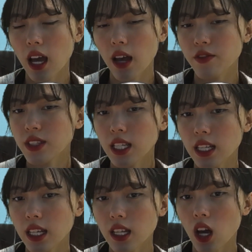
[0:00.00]

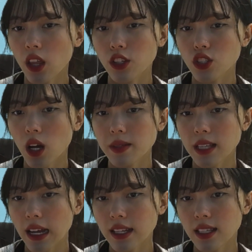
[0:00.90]
seen it on the job
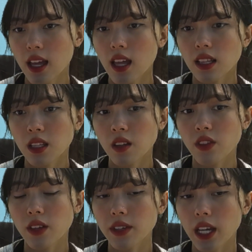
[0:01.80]
sites.
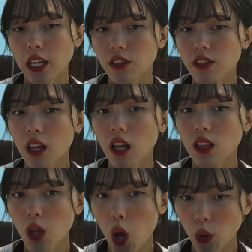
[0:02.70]
Leave them gators
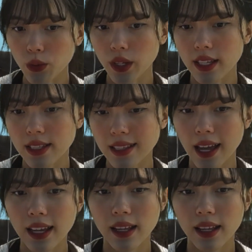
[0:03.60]
alone, he said.